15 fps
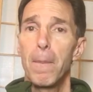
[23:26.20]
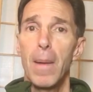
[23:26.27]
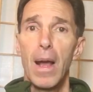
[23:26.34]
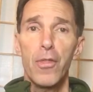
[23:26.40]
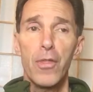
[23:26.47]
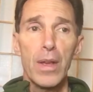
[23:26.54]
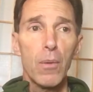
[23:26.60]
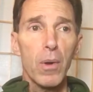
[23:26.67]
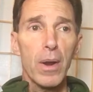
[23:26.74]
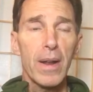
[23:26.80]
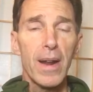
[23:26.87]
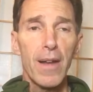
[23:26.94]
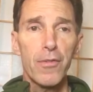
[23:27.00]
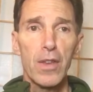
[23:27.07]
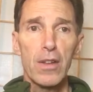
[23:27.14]
I think we're
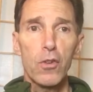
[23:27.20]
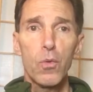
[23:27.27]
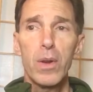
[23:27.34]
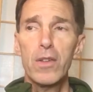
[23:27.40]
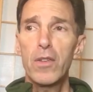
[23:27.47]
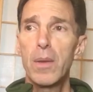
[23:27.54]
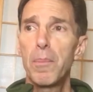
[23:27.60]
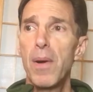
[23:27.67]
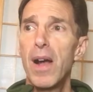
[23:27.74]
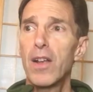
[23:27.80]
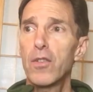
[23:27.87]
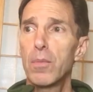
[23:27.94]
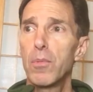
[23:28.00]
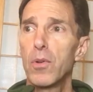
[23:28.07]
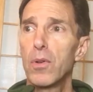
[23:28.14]
going to have to, as quickly
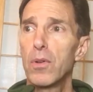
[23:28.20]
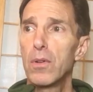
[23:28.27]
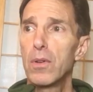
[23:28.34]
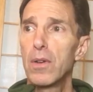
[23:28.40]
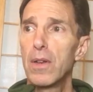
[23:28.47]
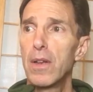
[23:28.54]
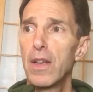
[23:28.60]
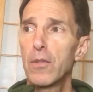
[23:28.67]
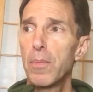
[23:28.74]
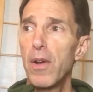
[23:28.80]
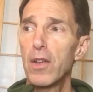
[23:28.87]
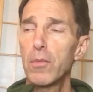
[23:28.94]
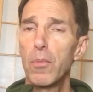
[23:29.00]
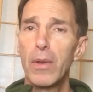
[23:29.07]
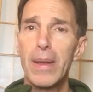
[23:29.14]
as
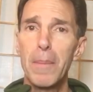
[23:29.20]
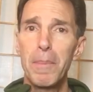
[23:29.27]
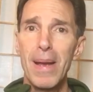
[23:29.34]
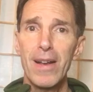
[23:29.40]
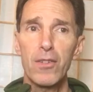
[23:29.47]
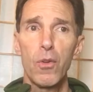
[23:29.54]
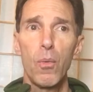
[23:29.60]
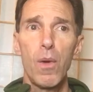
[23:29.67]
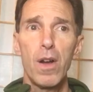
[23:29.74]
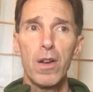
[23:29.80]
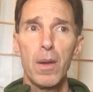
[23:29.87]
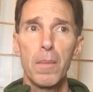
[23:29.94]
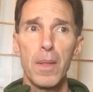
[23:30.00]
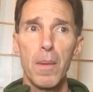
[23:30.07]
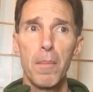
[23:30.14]
possible, get back to
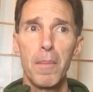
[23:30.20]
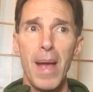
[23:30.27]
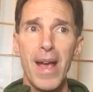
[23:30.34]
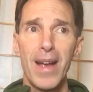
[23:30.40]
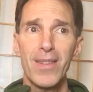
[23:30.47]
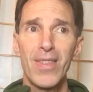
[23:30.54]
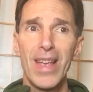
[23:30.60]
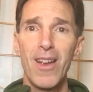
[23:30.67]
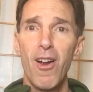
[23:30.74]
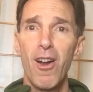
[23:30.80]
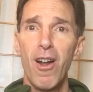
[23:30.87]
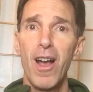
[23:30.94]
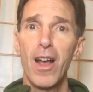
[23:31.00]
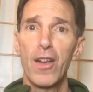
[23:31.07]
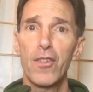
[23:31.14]
welcoming them back. They
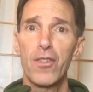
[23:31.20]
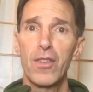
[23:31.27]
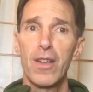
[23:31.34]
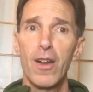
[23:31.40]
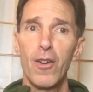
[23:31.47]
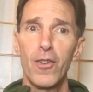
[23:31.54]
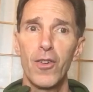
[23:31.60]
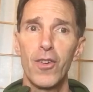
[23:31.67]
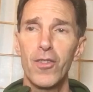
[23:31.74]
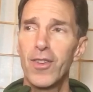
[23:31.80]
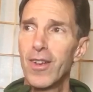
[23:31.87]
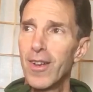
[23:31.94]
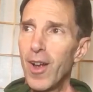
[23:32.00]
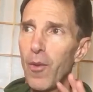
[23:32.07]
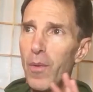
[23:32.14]
are us. They are just
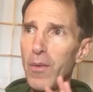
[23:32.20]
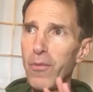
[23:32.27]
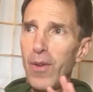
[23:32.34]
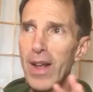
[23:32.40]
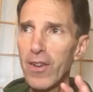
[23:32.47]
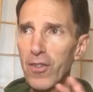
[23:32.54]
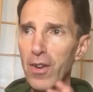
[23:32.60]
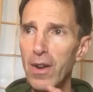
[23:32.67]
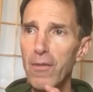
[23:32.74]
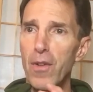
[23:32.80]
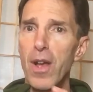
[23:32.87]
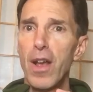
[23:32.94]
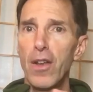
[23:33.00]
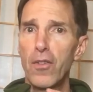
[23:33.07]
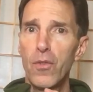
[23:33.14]
a reflection of
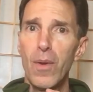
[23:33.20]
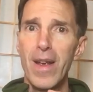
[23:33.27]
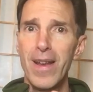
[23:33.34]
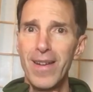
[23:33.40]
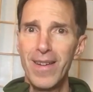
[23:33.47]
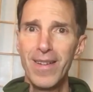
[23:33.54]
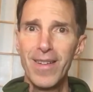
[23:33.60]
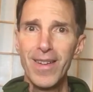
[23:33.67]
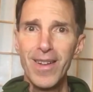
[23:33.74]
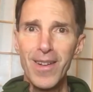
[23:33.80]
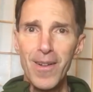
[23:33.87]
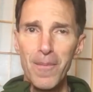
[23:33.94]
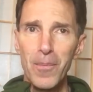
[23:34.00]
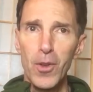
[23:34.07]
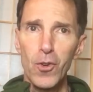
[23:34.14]
us, right?
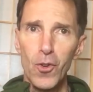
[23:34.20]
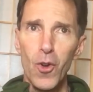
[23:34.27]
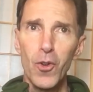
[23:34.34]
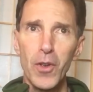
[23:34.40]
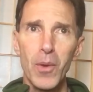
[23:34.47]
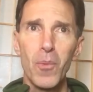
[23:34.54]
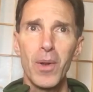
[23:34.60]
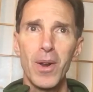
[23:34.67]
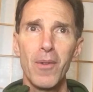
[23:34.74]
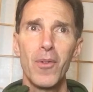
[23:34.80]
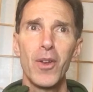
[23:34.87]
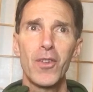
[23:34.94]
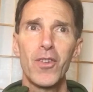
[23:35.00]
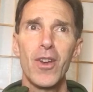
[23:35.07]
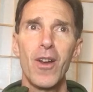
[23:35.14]
There's only one of
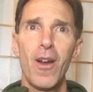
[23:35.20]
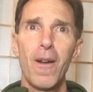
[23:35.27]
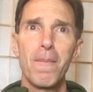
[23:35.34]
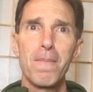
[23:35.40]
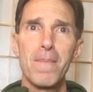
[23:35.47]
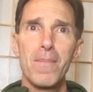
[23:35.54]
us here.